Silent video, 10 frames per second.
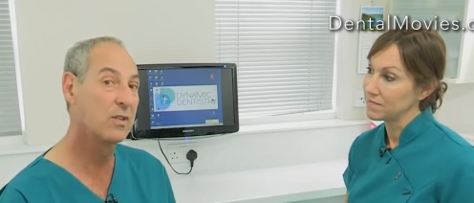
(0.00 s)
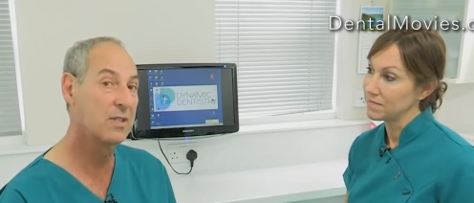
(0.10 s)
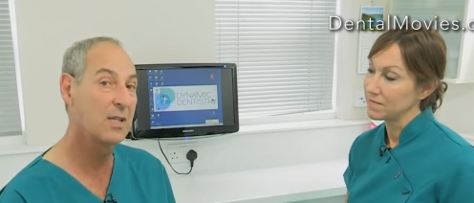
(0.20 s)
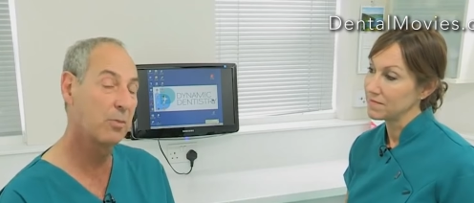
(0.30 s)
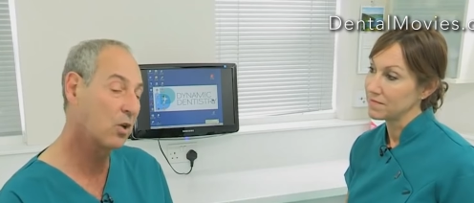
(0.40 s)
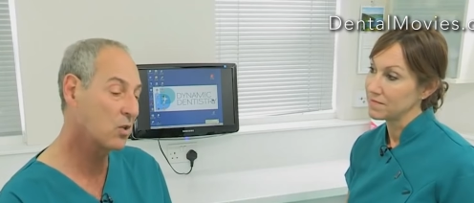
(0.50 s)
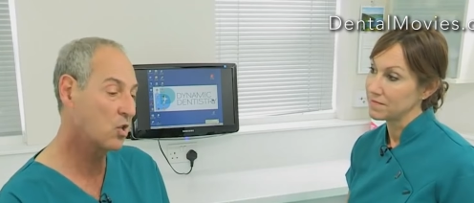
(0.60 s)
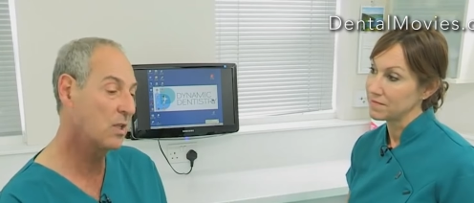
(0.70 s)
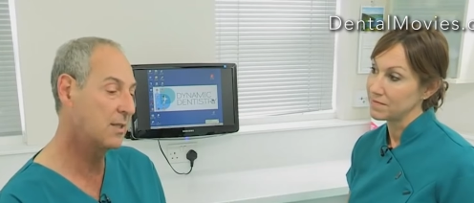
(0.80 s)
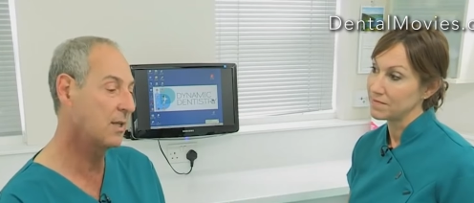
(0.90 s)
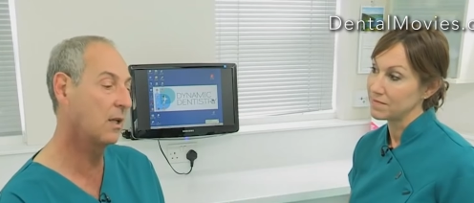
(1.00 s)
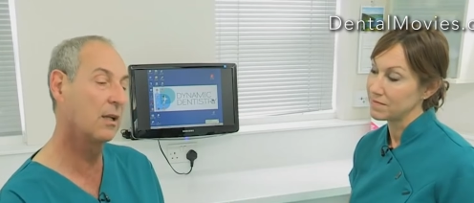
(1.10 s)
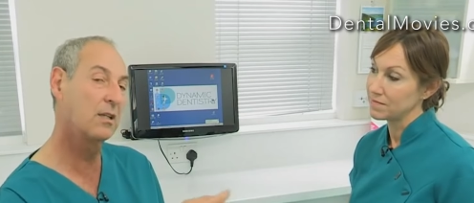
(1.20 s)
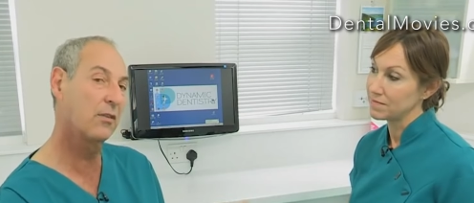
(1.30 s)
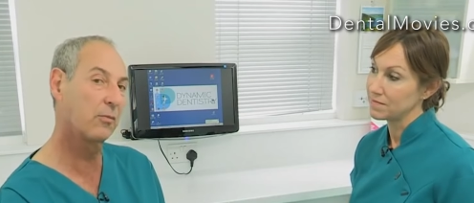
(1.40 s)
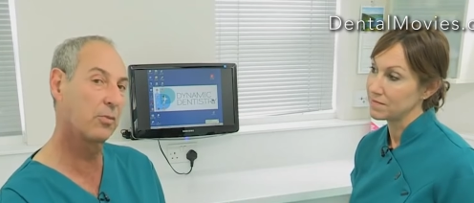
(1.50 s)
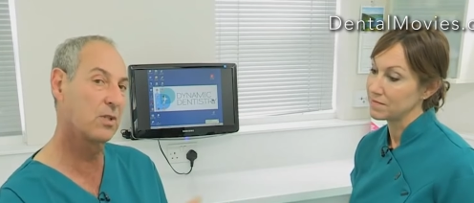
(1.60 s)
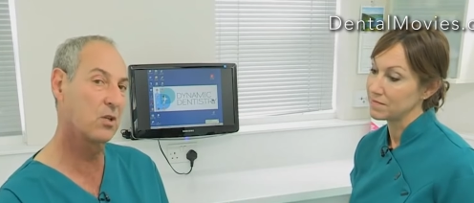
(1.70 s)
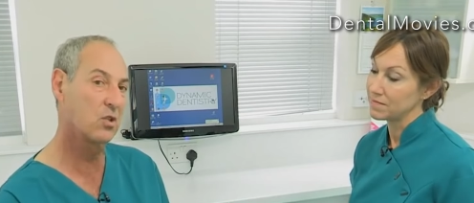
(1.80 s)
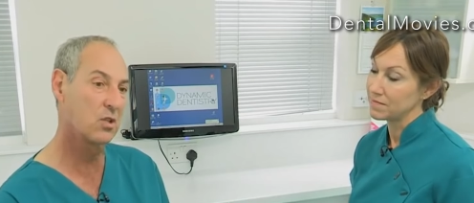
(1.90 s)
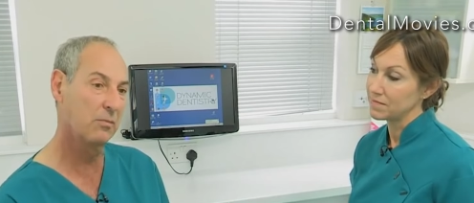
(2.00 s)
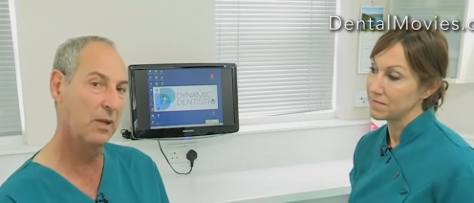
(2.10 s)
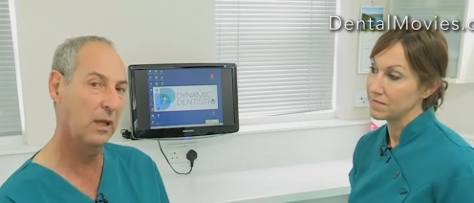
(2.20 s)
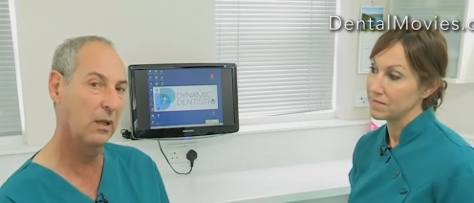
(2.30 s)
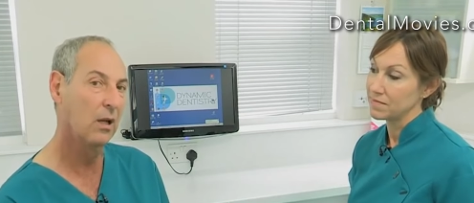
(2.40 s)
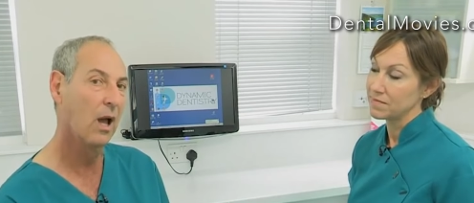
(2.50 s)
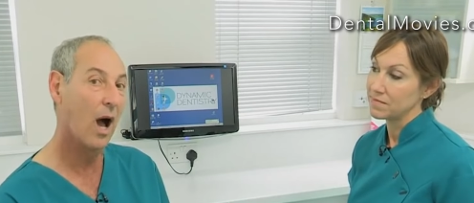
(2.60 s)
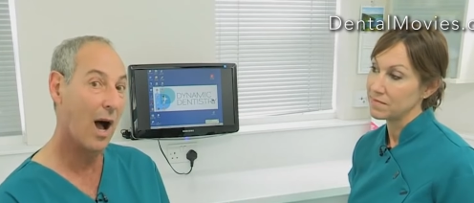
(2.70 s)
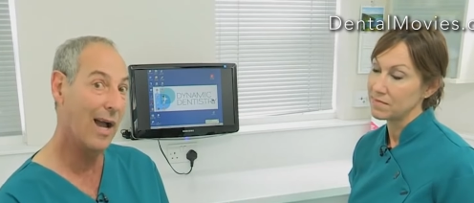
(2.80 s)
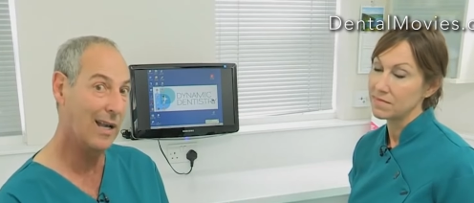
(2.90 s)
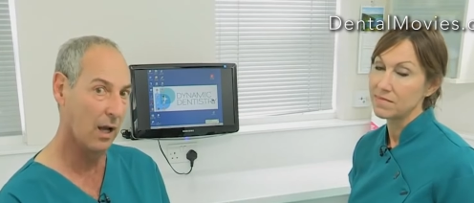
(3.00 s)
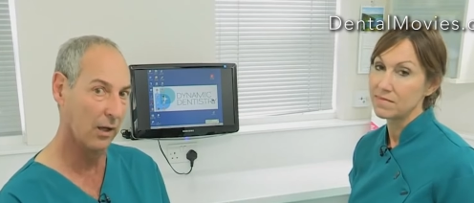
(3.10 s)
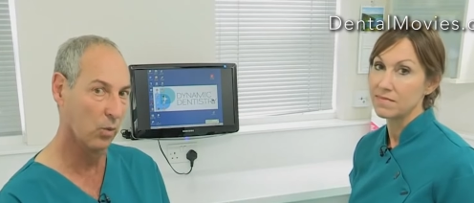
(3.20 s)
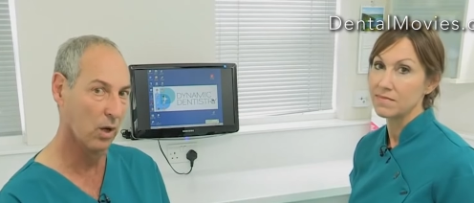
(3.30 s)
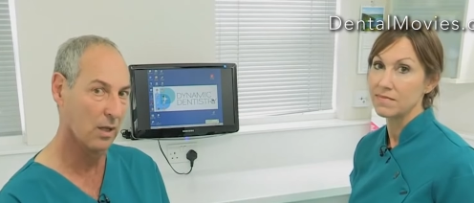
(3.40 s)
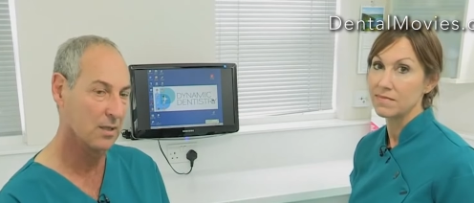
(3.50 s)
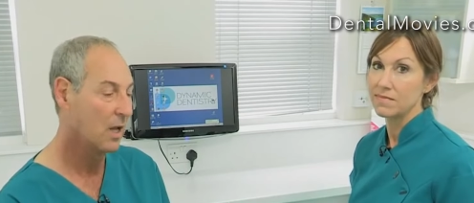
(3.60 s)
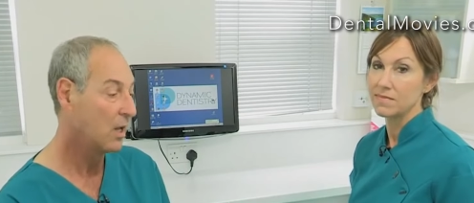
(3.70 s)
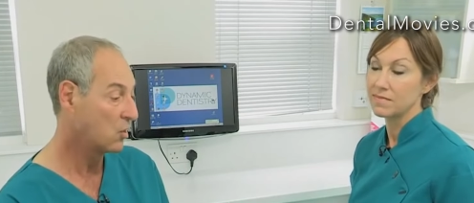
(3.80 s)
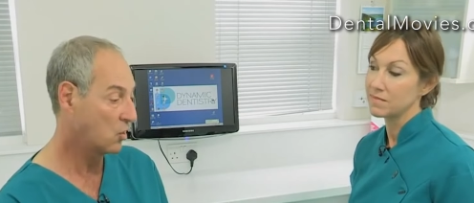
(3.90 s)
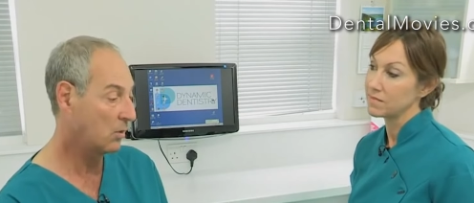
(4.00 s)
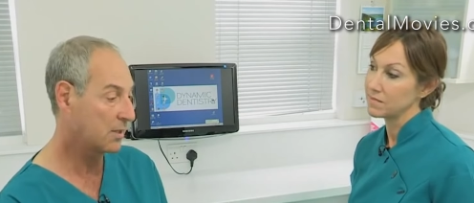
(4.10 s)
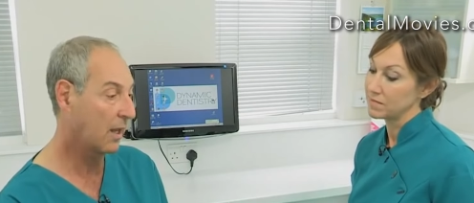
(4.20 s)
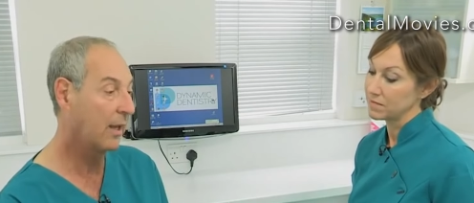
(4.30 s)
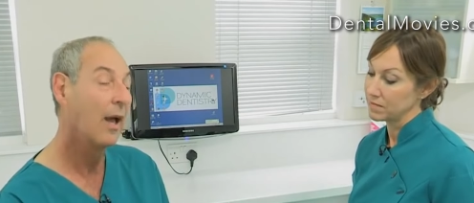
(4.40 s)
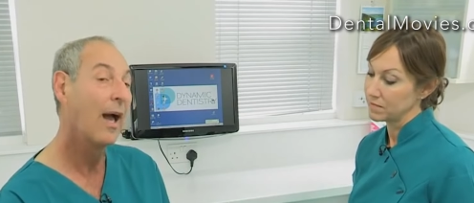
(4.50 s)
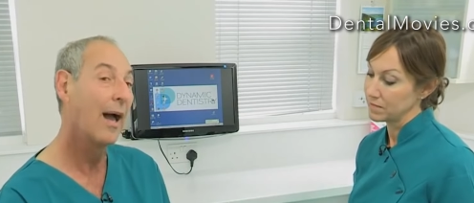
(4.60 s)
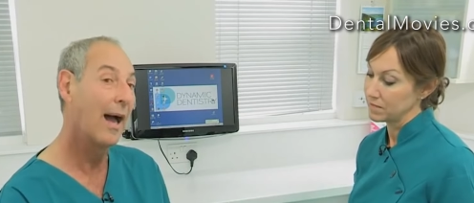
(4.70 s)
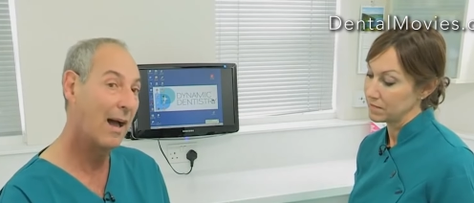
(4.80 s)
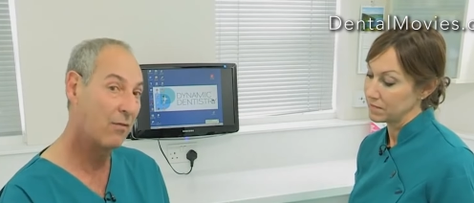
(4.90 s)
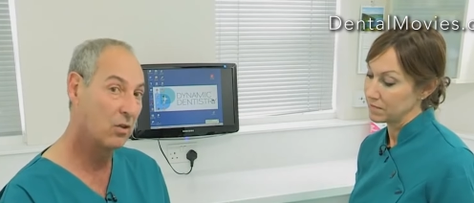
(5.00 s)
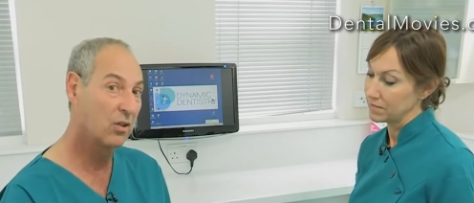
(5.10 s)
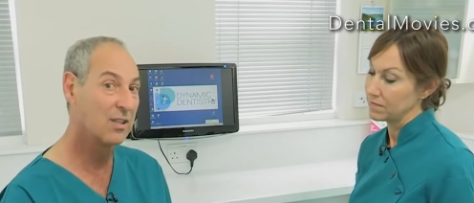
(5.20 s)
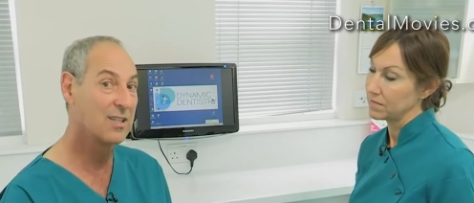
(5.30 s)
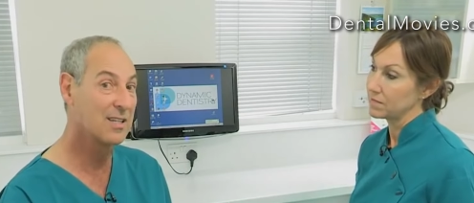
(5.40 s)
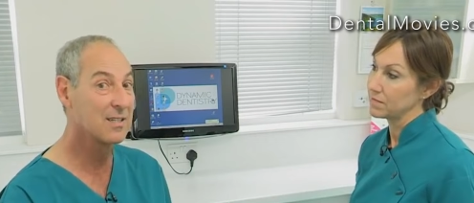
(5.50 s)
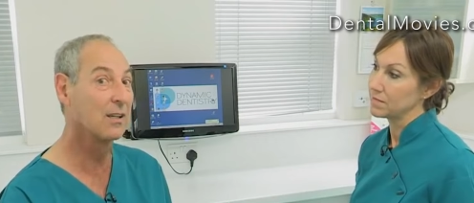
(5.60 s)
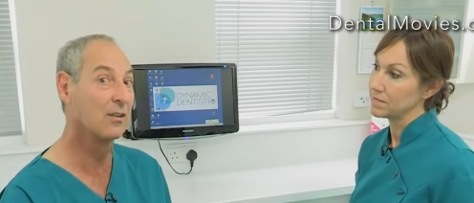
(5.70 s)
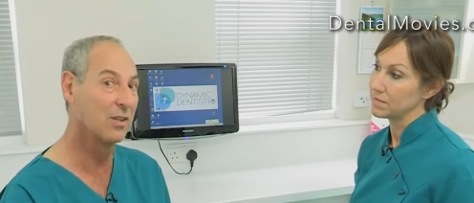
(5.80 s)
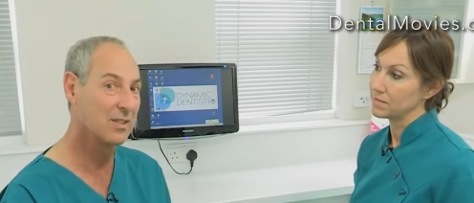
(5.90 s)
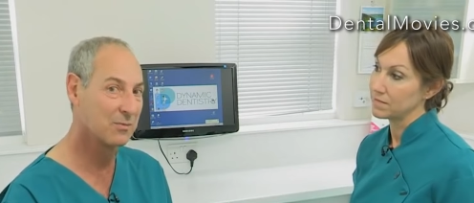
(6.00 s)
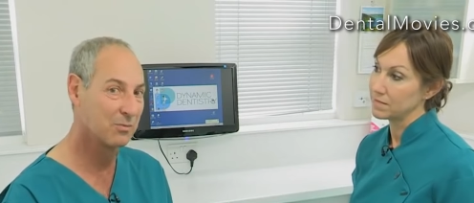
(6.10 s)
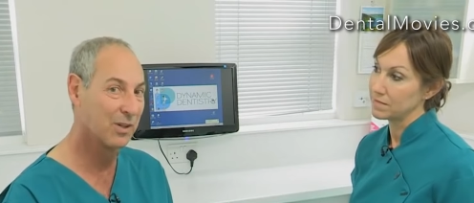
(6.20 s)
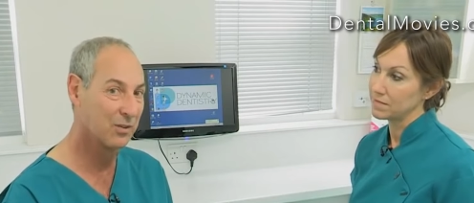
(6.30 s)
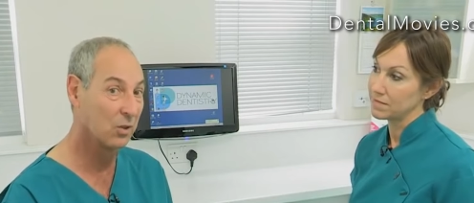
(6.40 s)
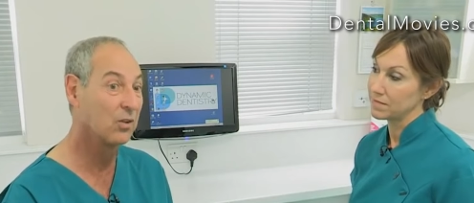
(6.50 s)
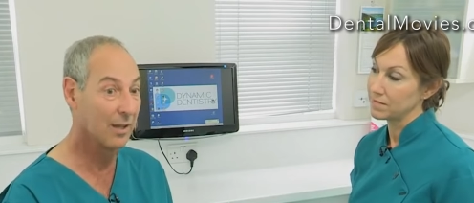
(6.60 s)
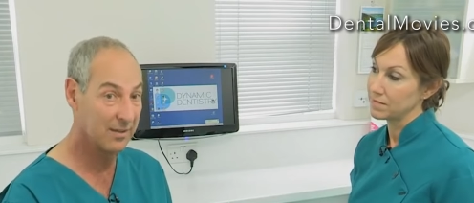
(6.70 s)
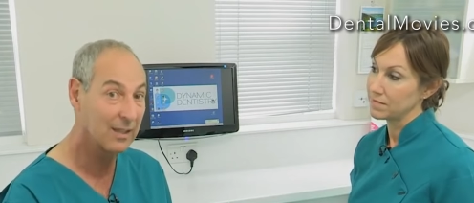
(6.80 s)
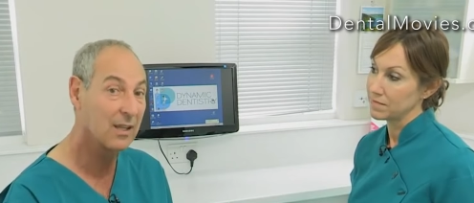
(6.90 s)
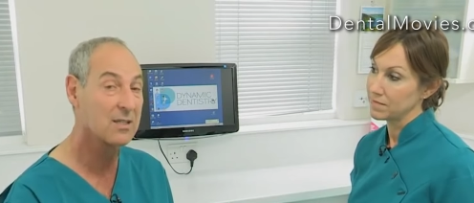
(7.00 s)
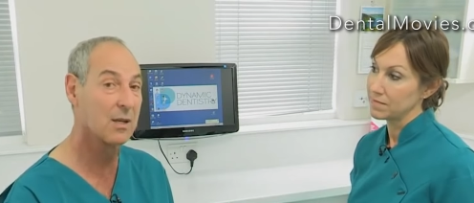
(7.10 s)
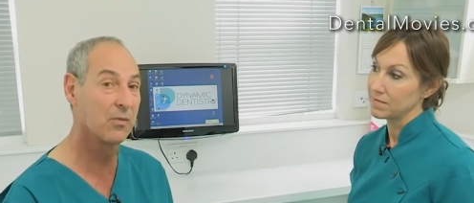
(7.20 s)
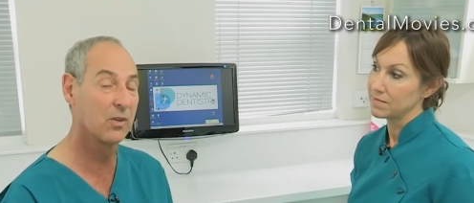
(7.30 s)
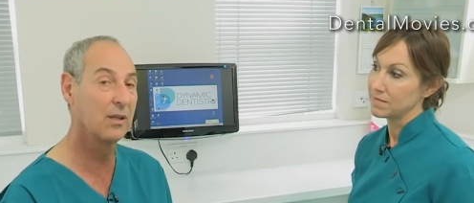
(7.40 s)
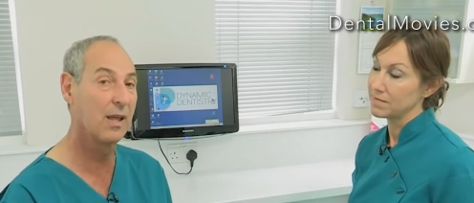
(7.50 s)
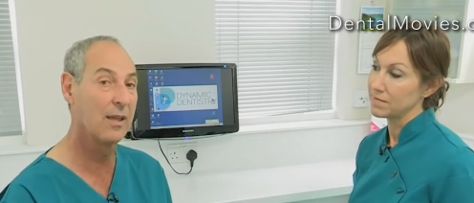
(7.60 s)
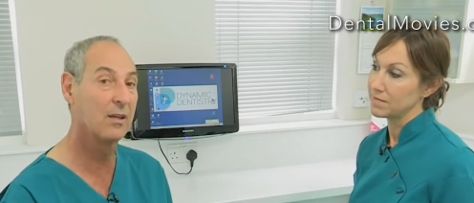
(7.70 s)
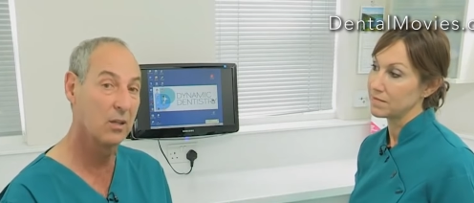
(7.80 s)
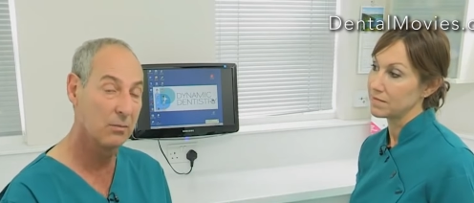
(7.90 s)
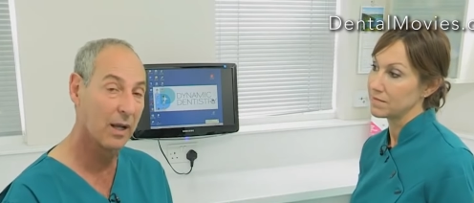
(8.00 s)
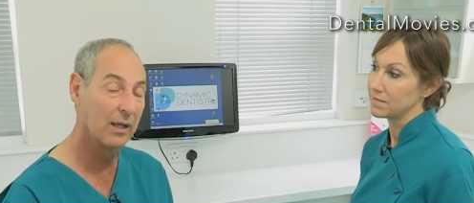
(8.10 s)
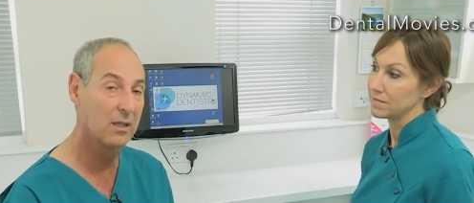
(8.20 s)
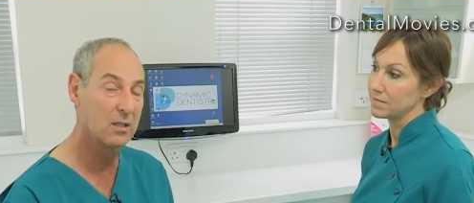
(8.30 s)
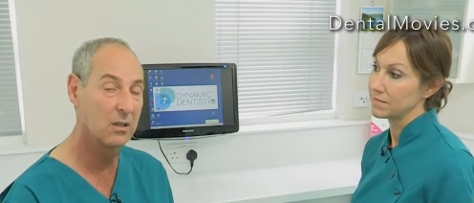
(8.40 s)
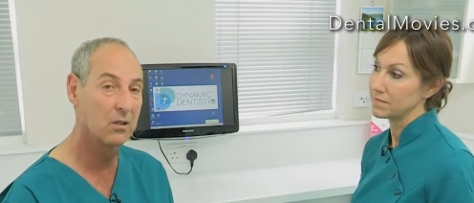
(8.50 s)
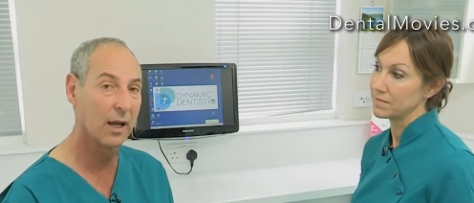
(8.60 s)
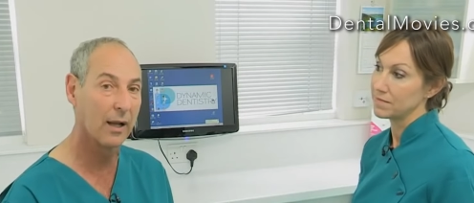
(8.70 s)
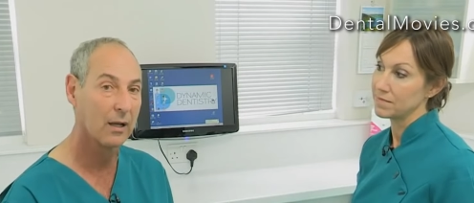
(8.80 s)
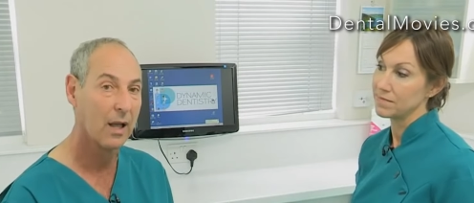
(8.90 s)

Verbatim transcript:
Speaker 1: often says, because she's sitting in a different position to me, eye line wise, she'll say, have a look at the distal of this bit of tooth. I think there's something there that you might need to look at.